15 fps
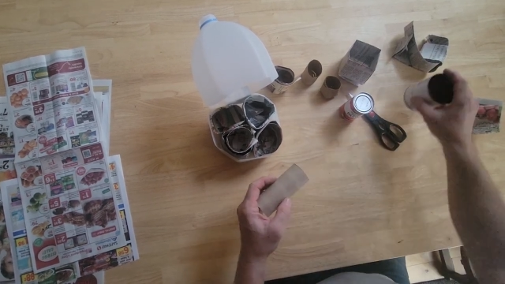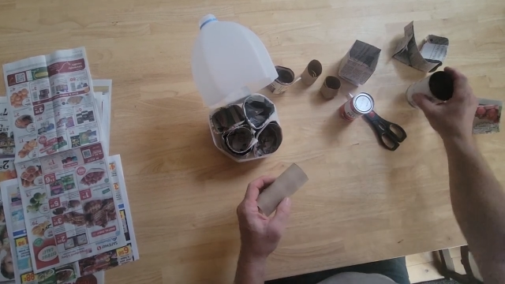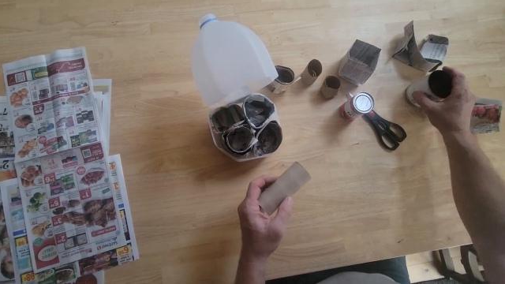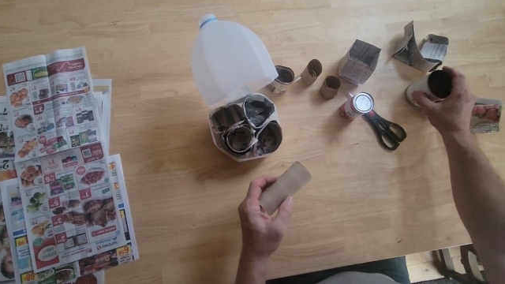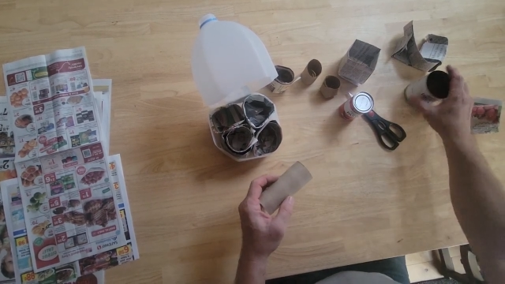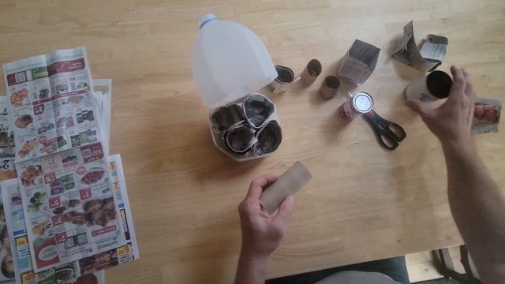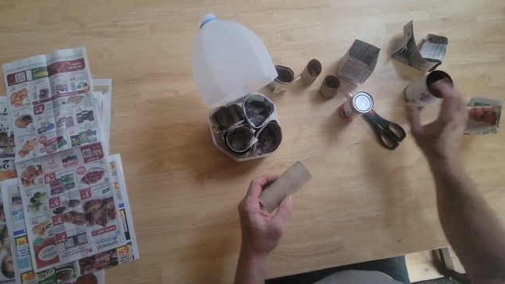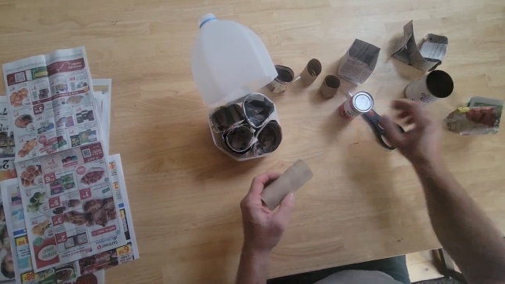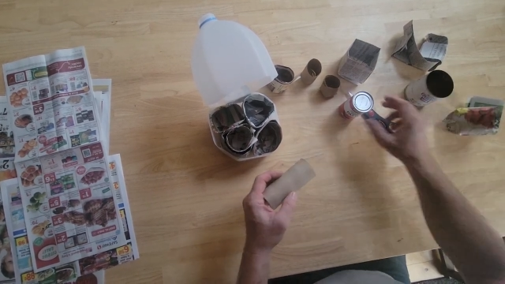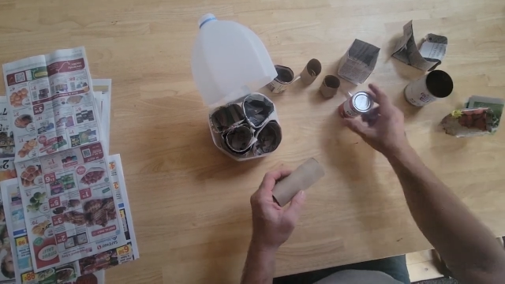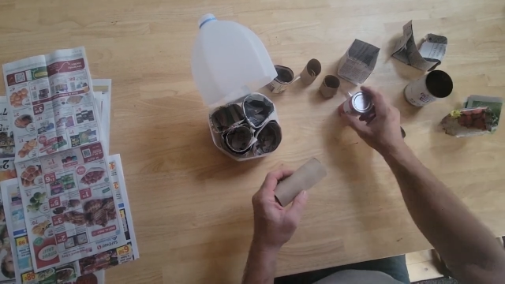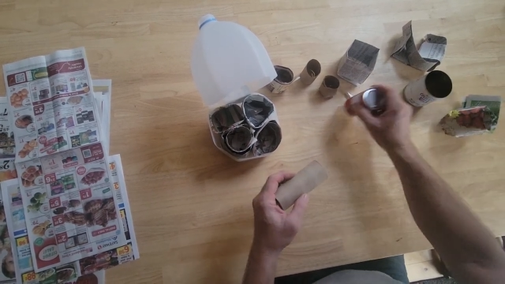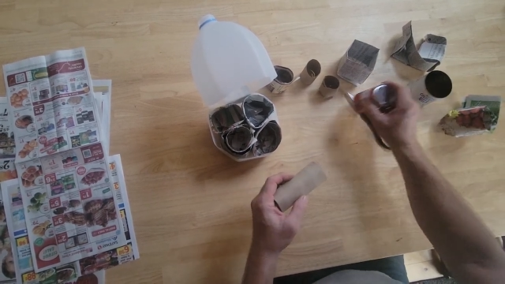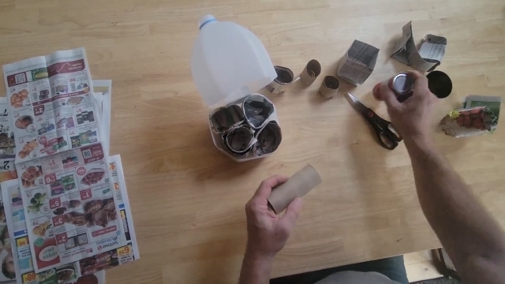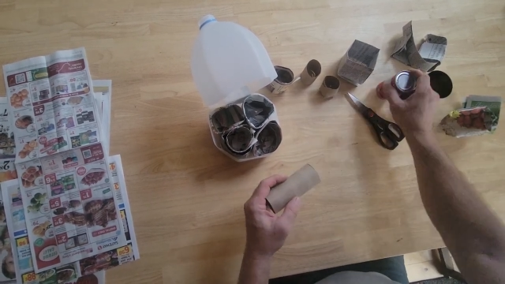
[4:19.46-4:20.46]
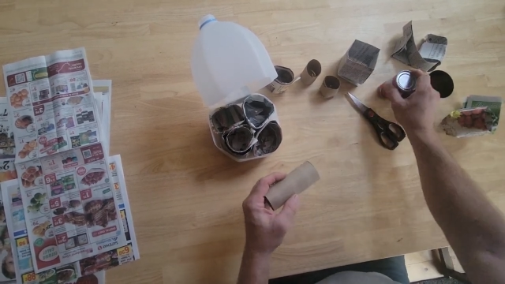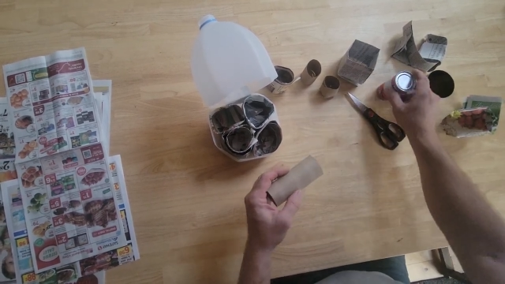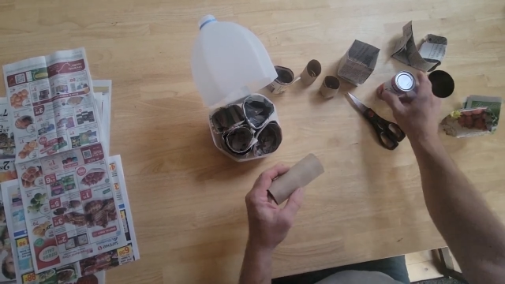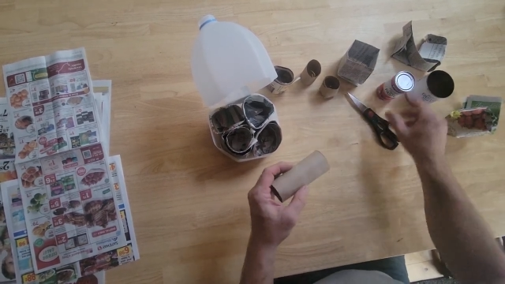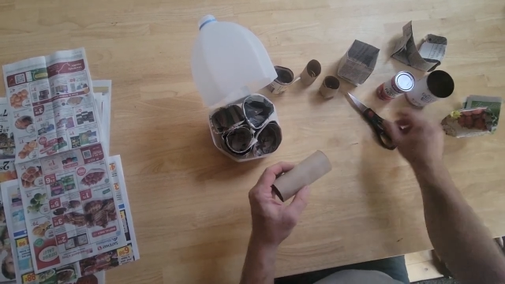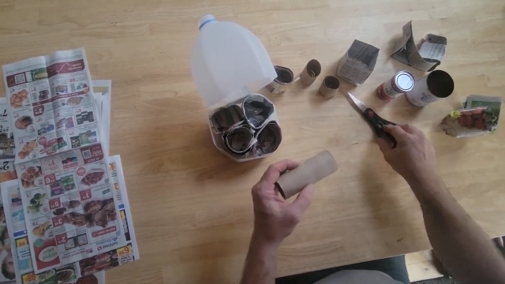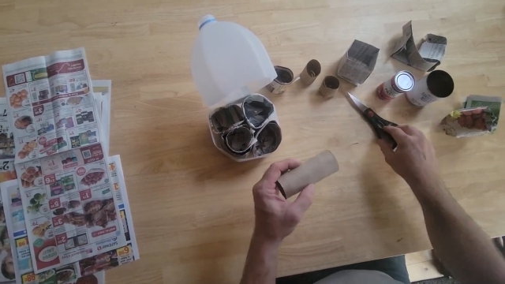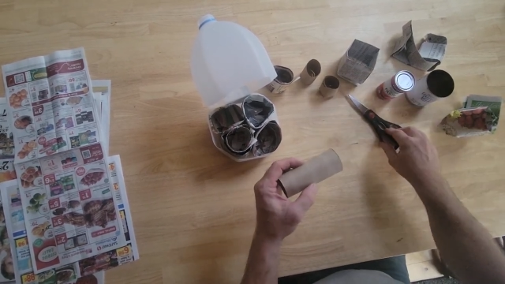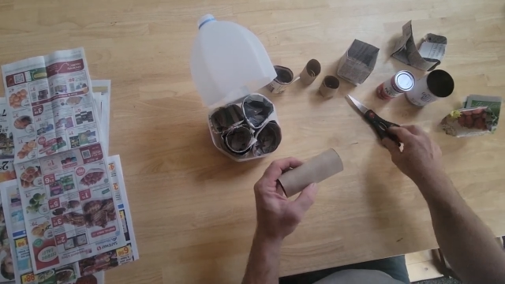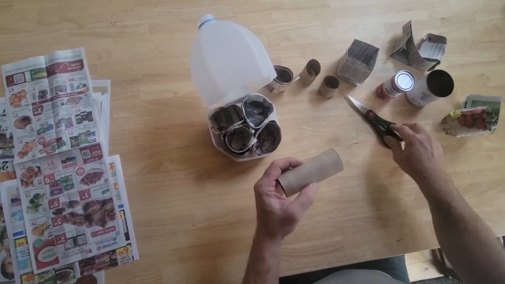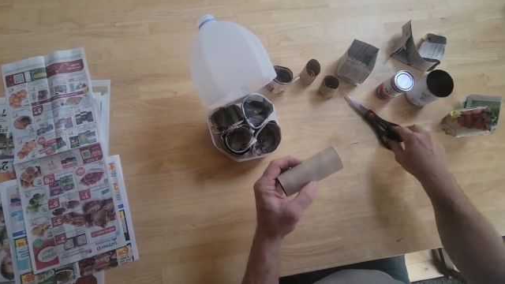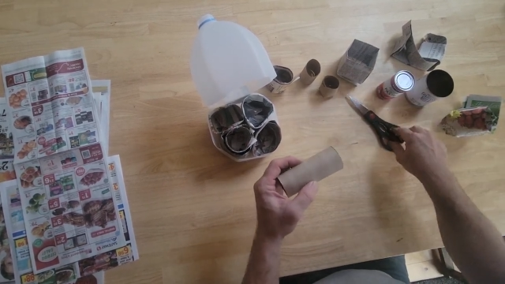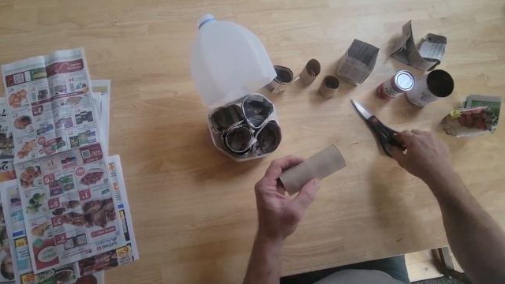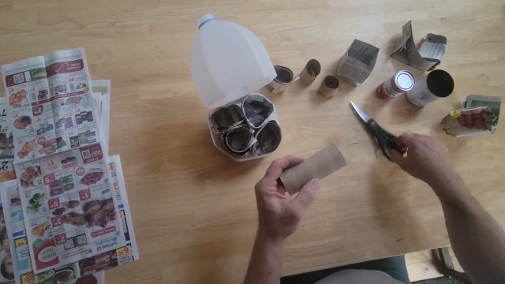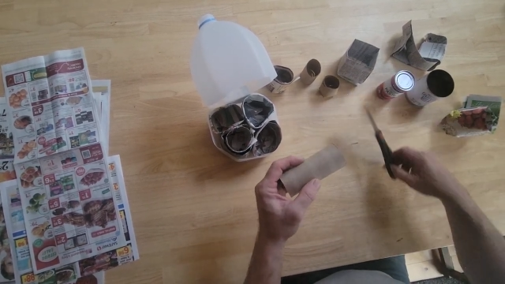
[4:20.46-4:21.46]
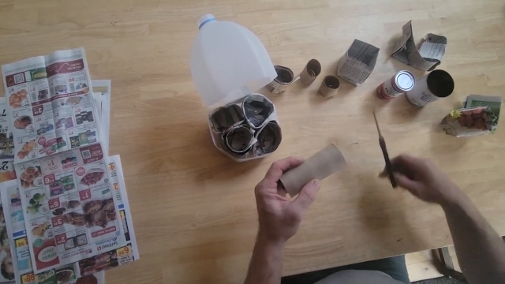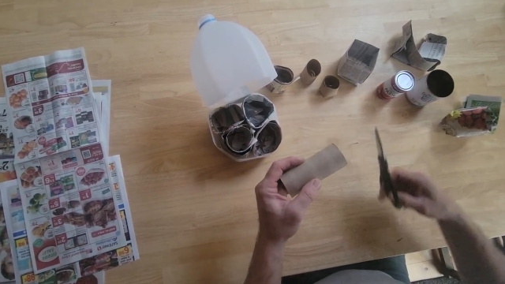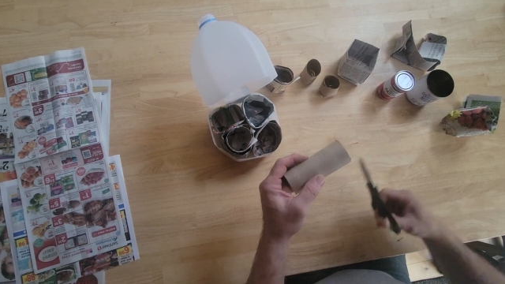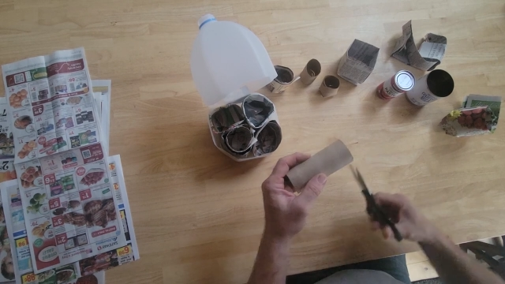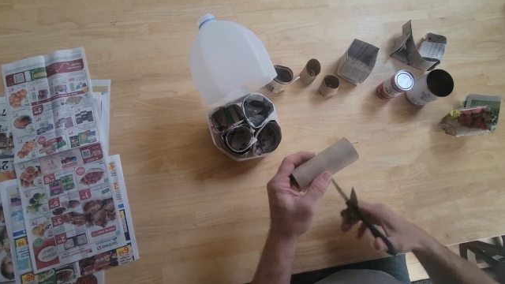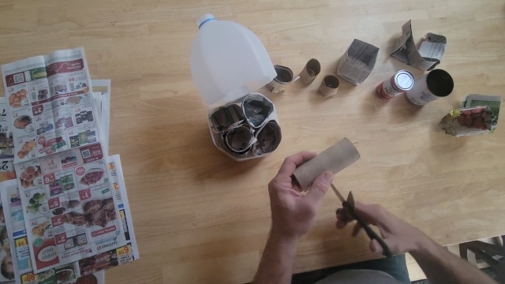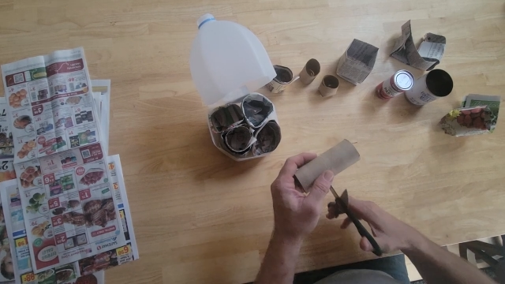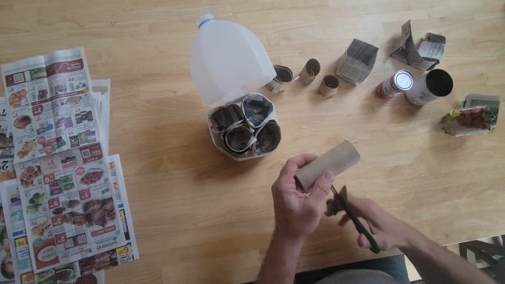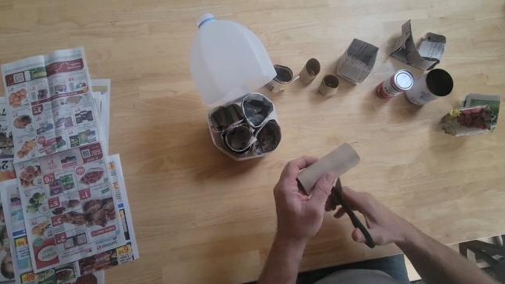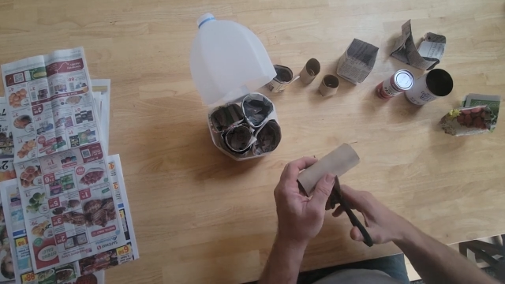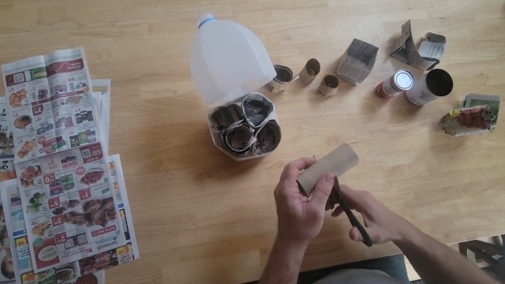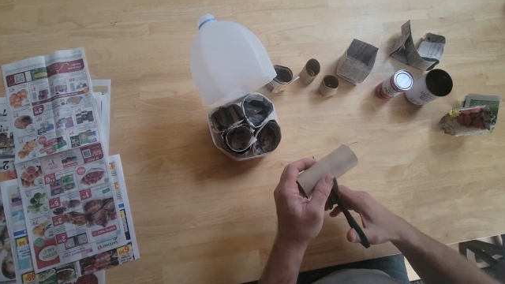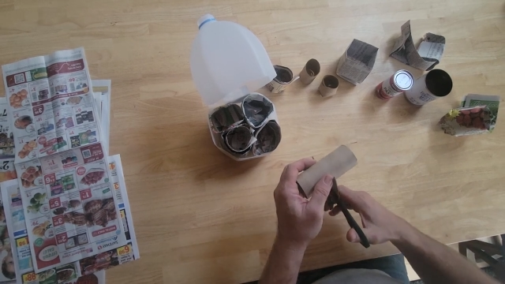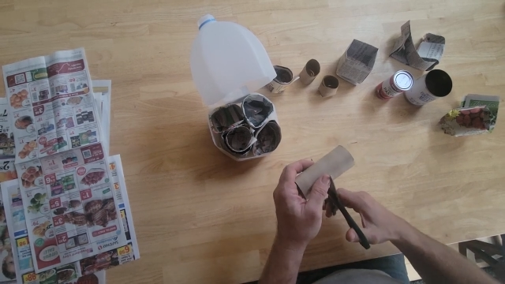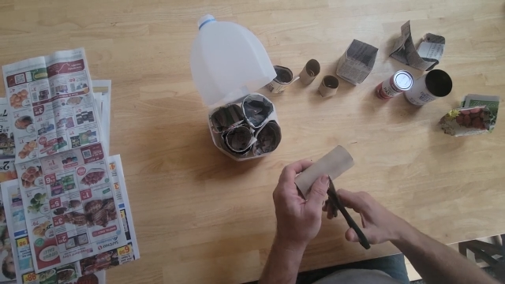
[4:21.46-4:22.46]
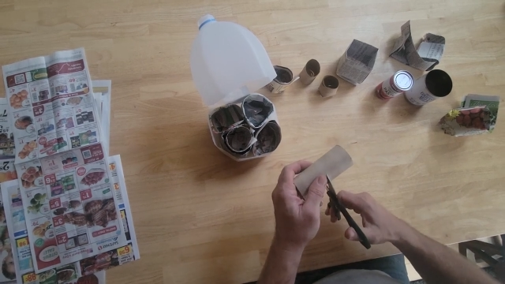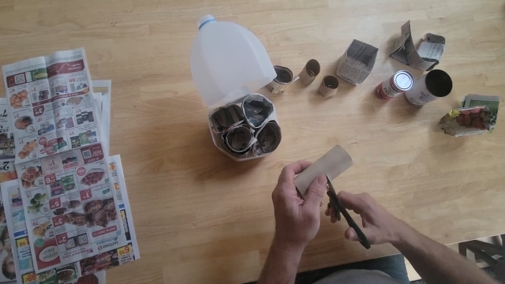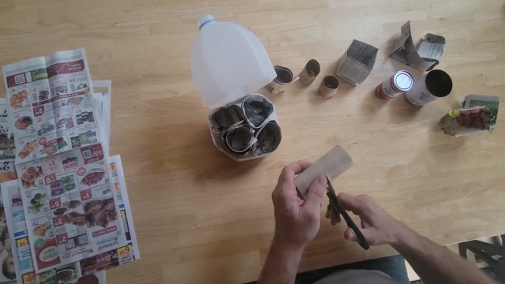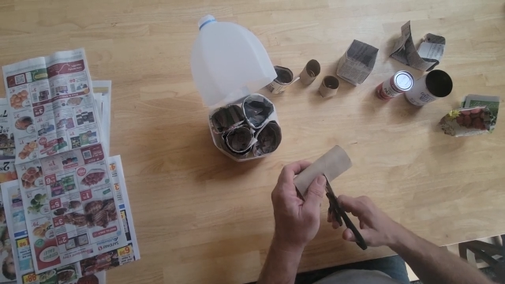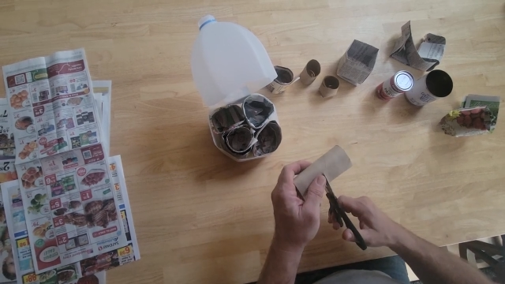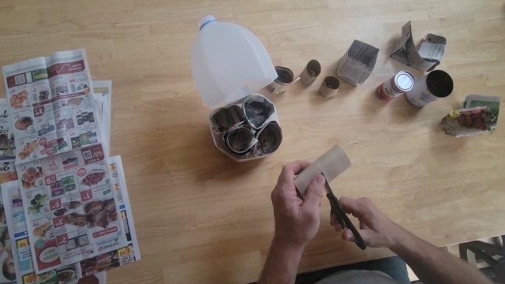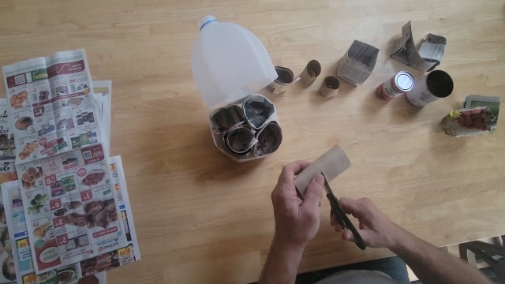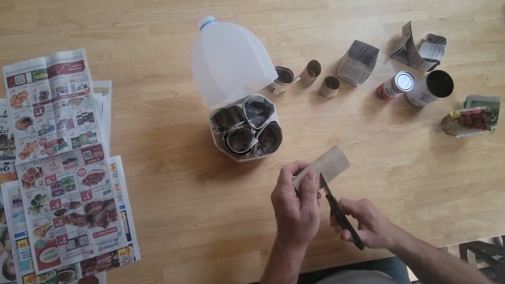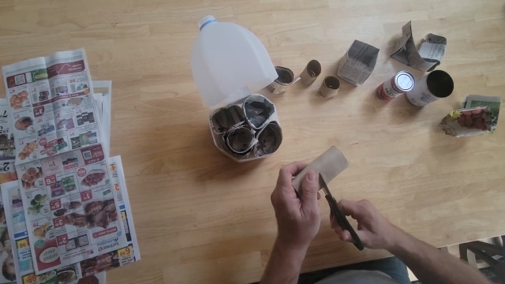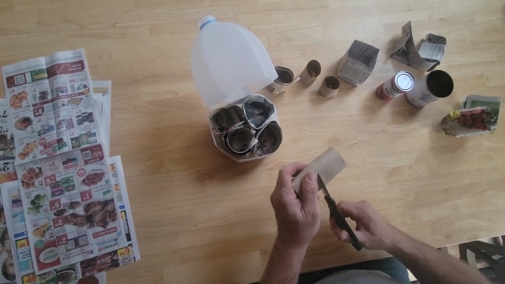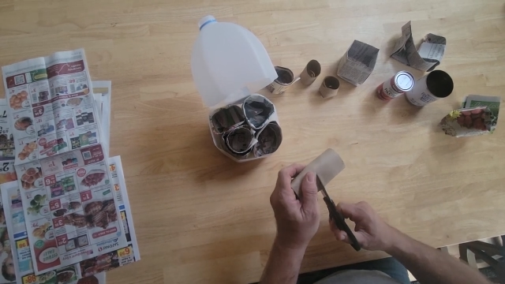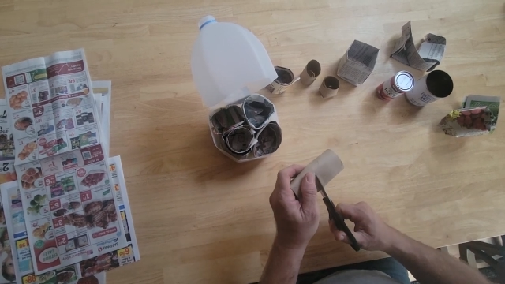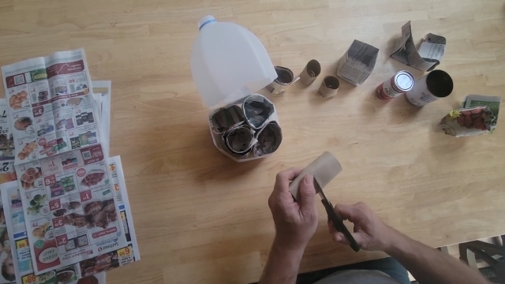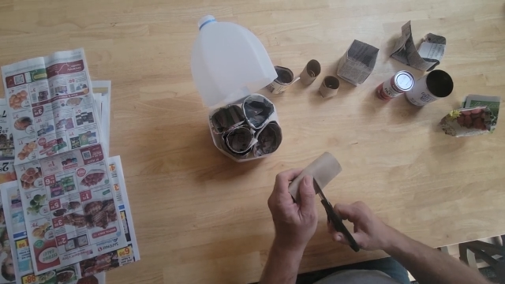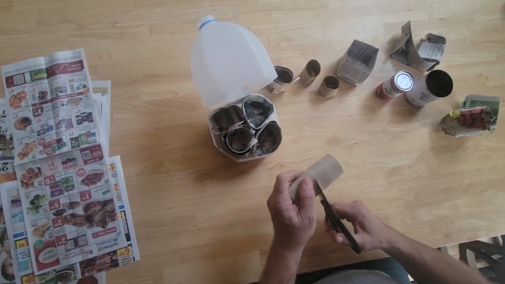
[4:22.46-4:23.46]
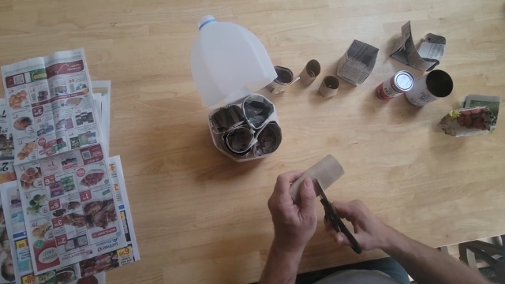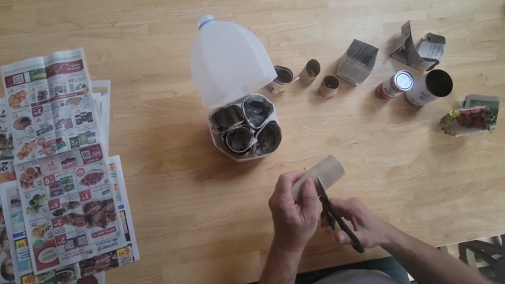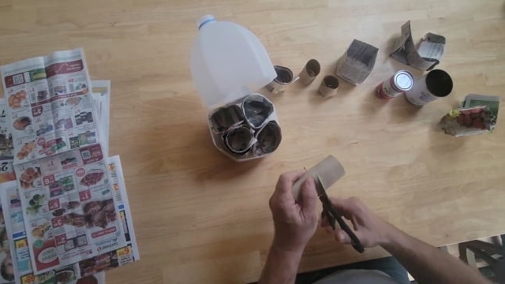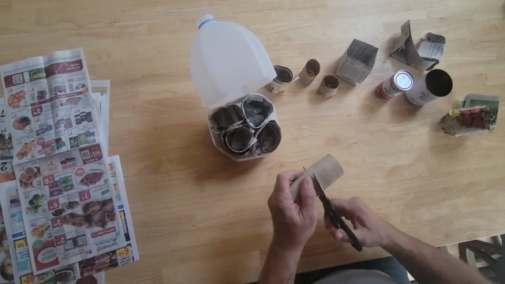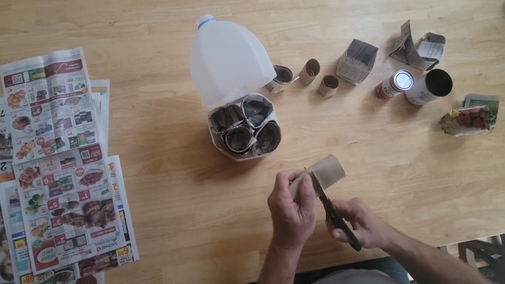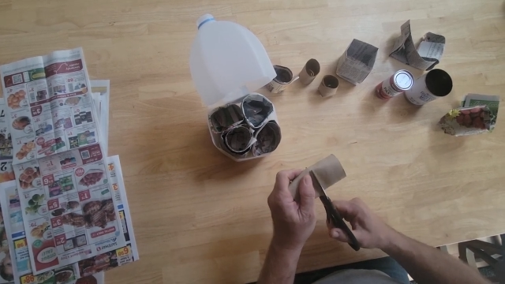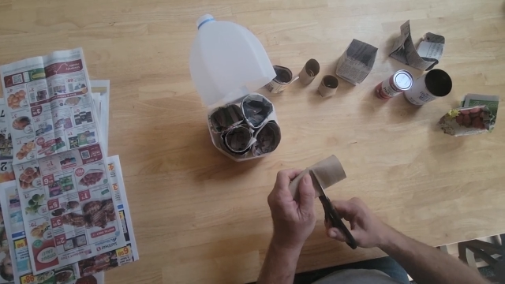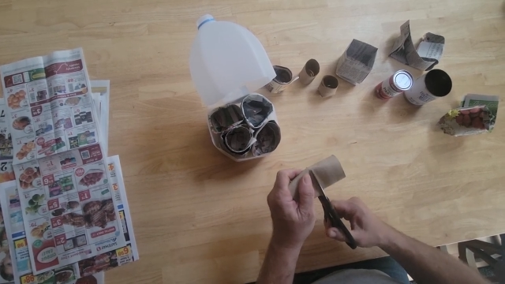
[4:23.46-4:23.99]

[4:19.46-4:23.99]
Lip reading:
[unreadable: no face in view]